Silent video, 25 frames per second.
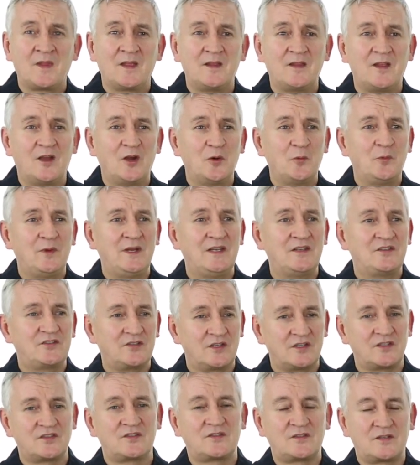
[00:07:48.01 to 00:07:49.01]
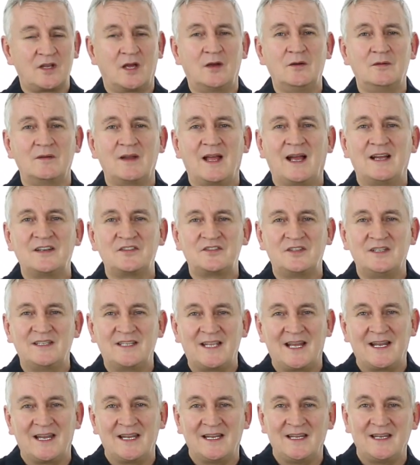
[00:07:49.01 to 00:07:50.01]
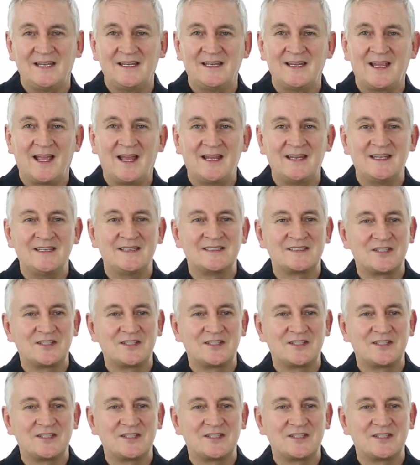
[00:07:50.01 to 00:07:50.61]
that we just don't actually get any